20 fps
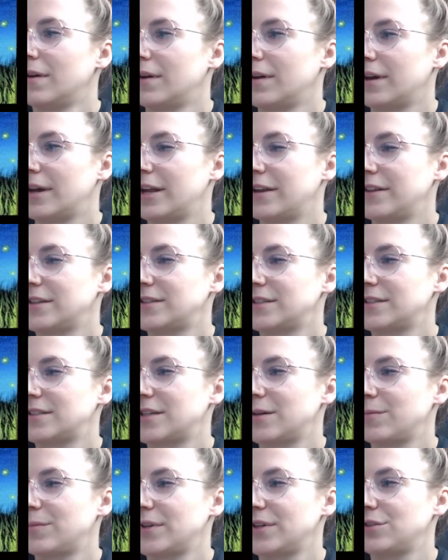And this is
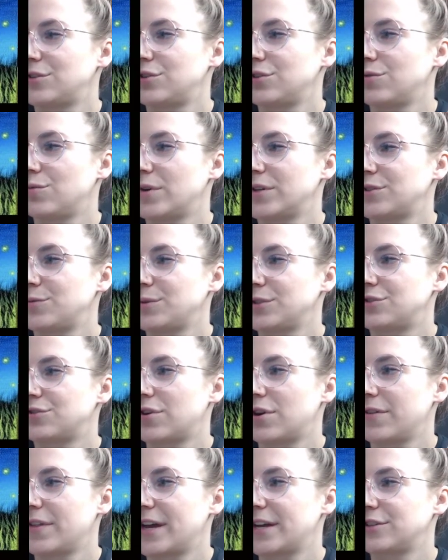something too, once we
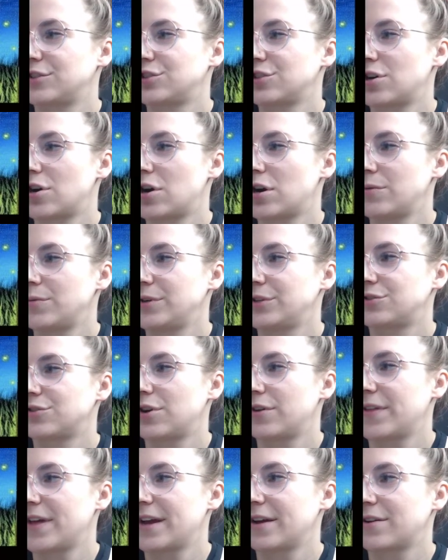draw that jar and we draw
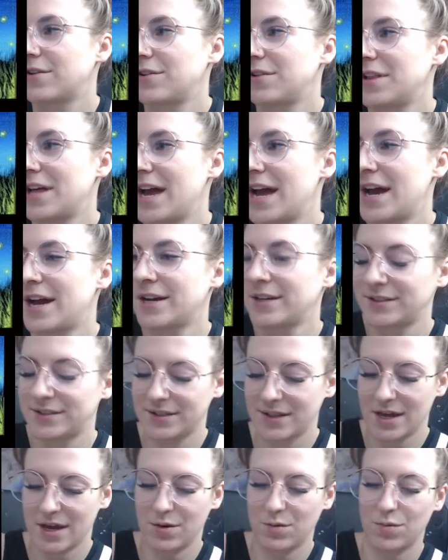that glass,
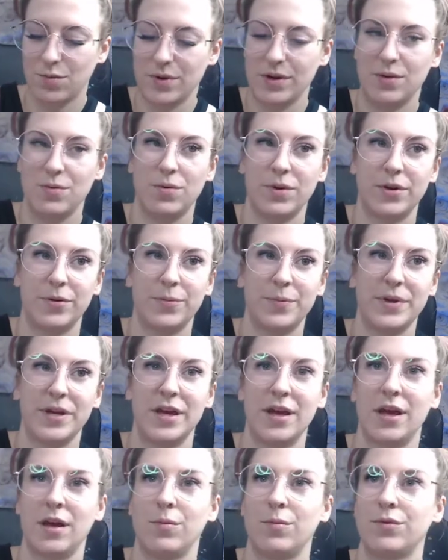that we will be
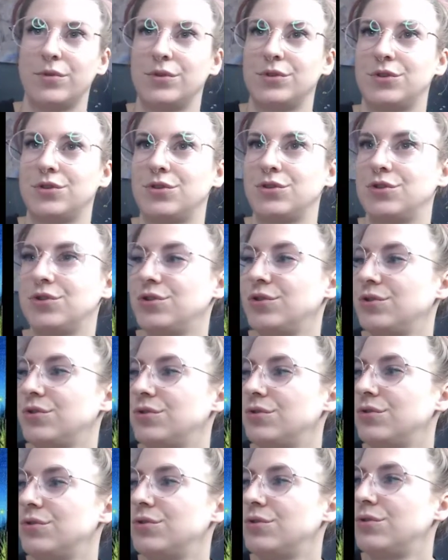able
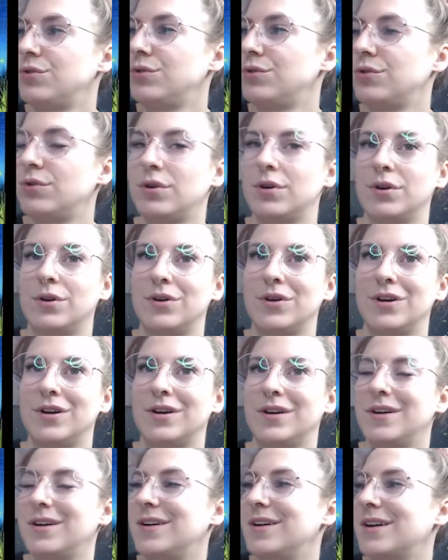to
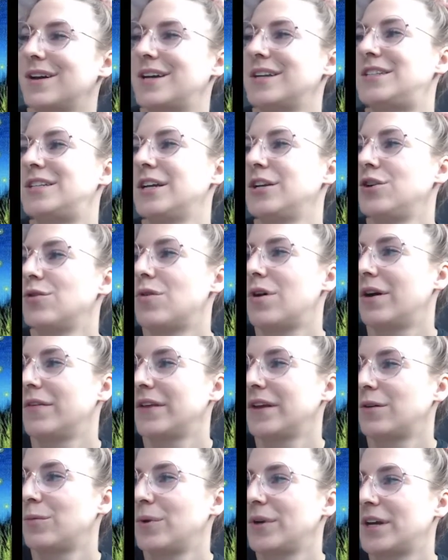continue on.
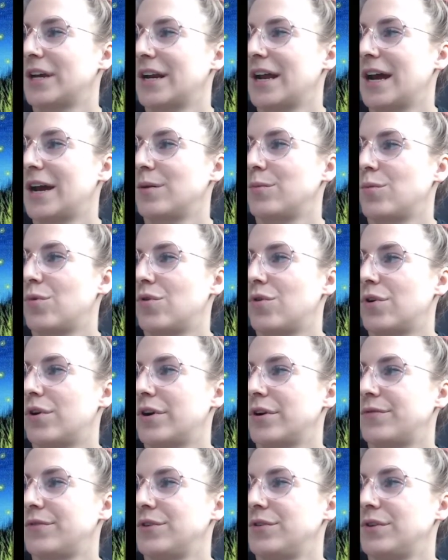Like we can add more
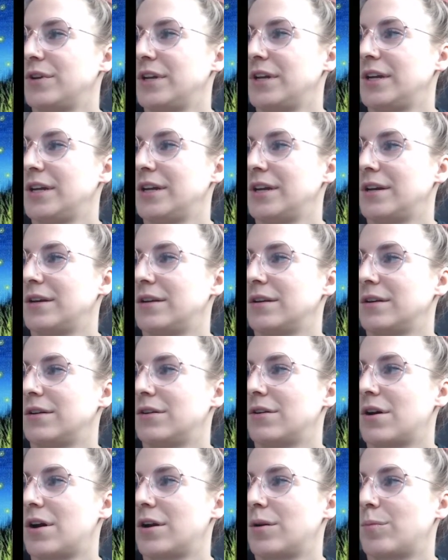if you need,
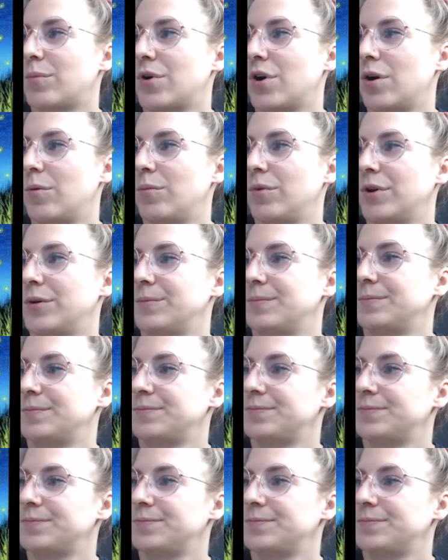not a problem.